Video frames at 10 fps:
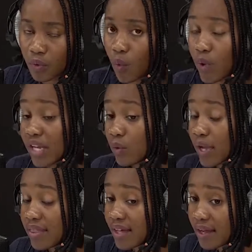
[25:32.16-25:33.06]
We're in
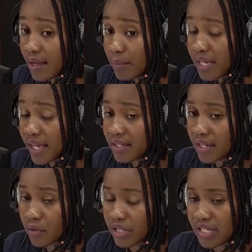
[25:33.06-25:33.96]
Waithaka behind
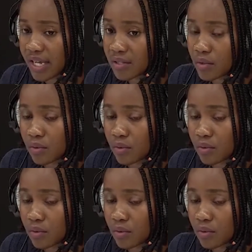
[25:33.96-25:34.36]
Agoriti High School.